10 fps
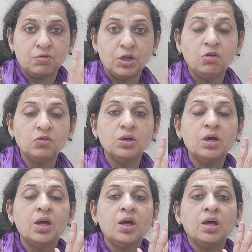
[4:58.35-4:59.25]
One of
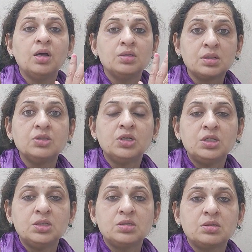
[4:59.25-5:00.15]
the
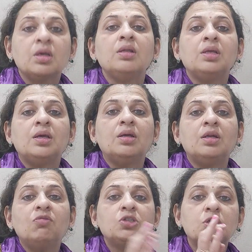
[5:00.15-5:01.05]
surgeries in
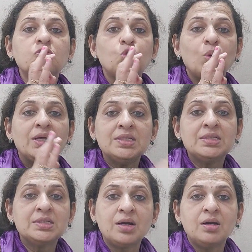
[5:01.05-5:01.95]
ENT which gives you
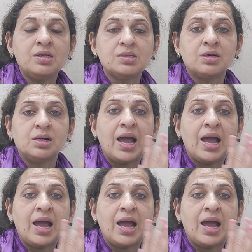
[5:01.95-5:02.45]
instant result,